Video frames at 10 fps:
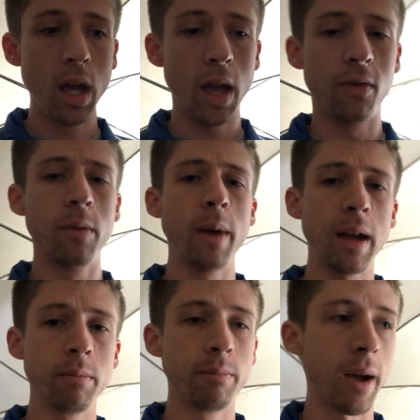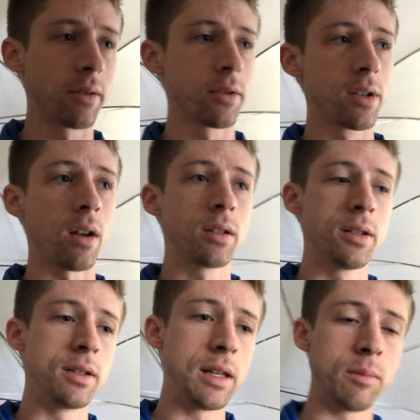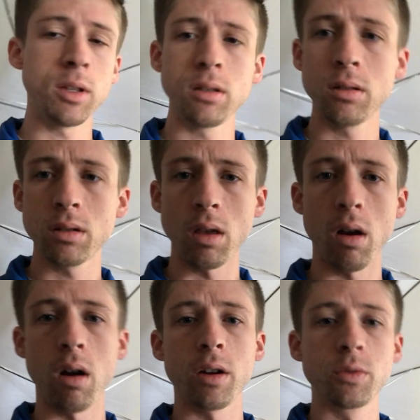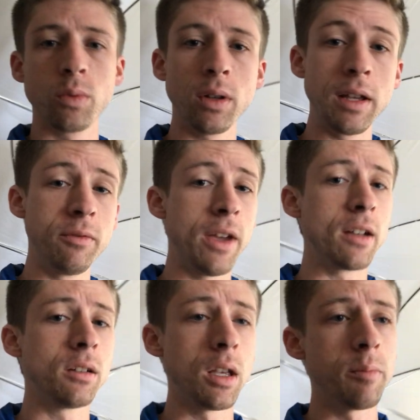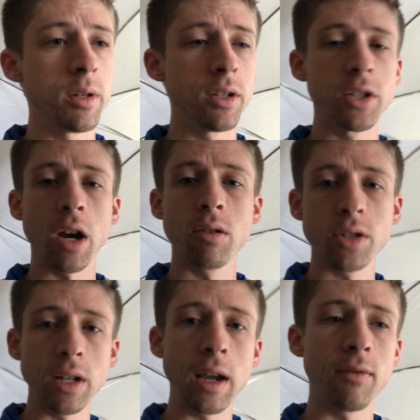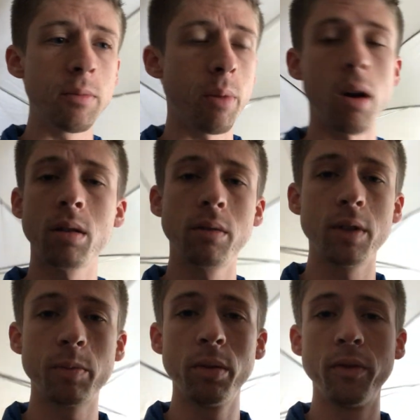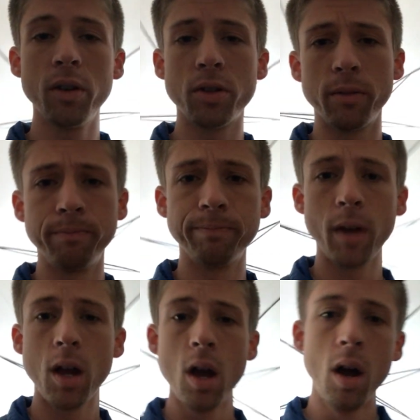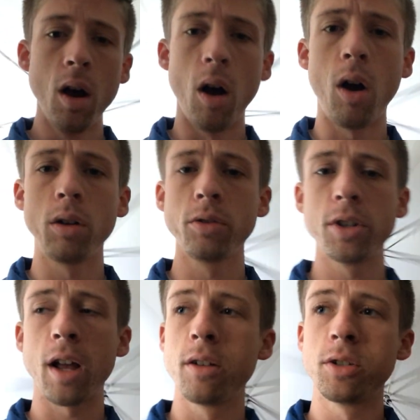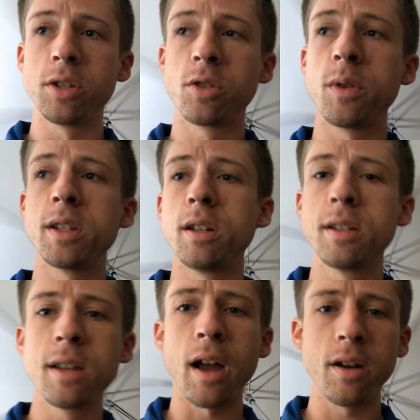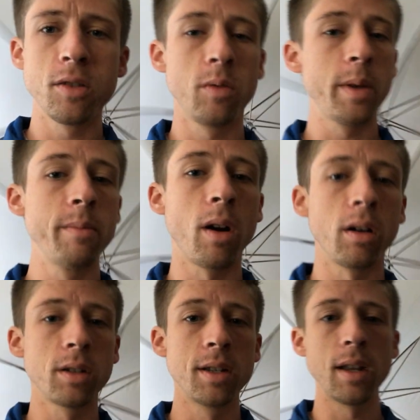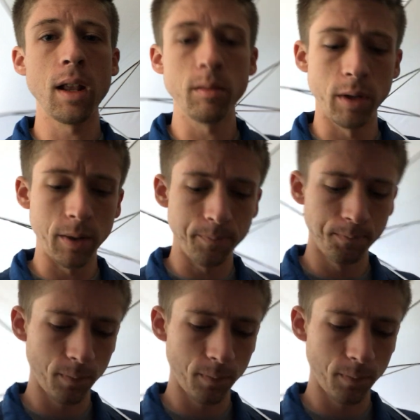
If a man battles not his demons, the heart will inveigle him into cherishing every part of its perversion. All who challenge his twisted desires will be marked as an enemy.